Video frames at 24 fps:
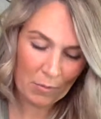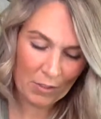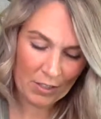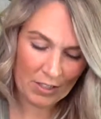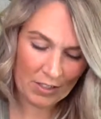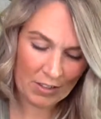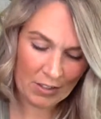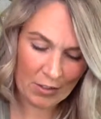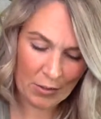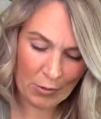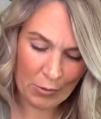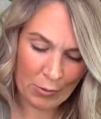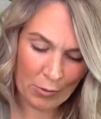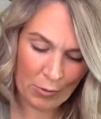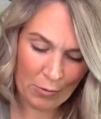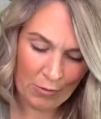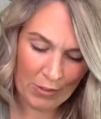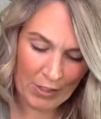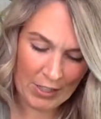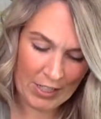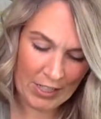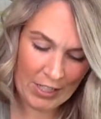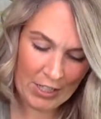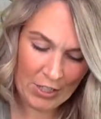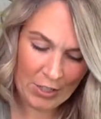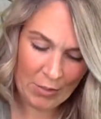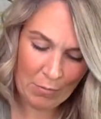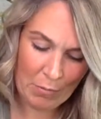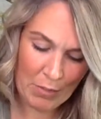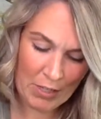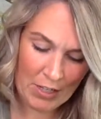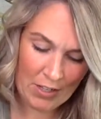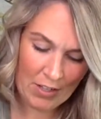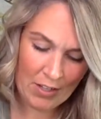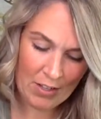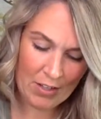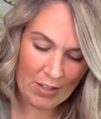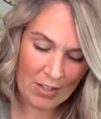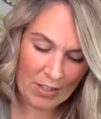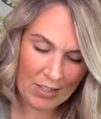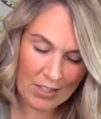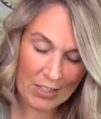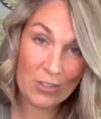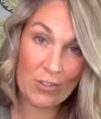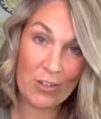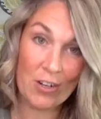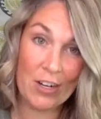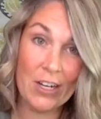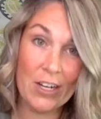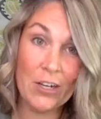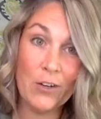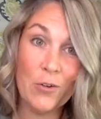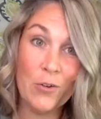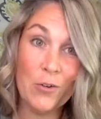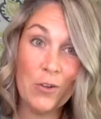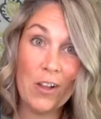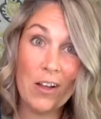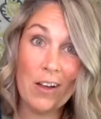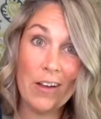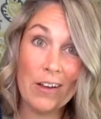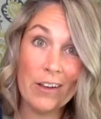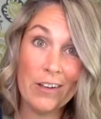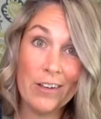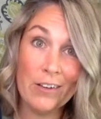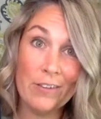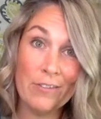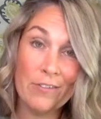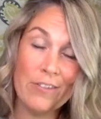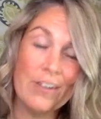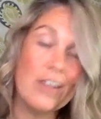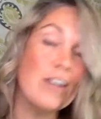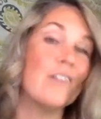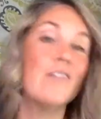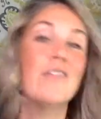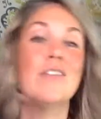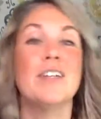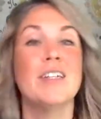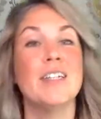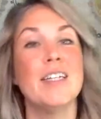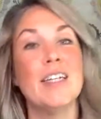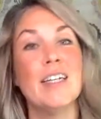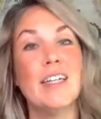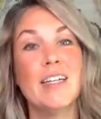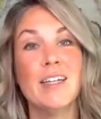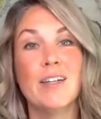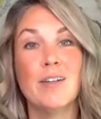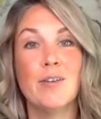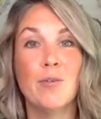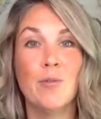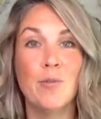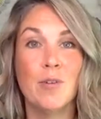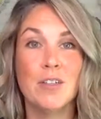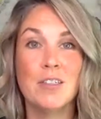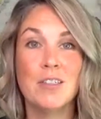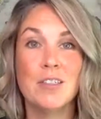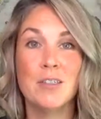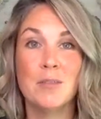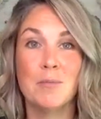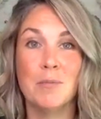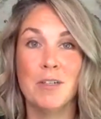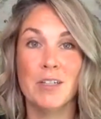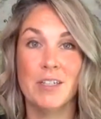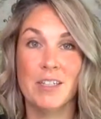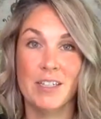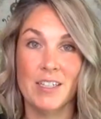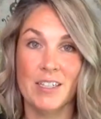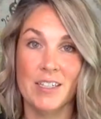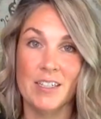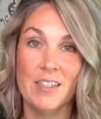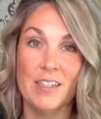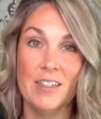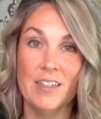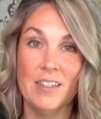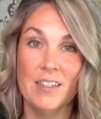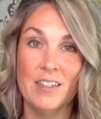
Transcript: Hit the notification bell. I try and go live every day once my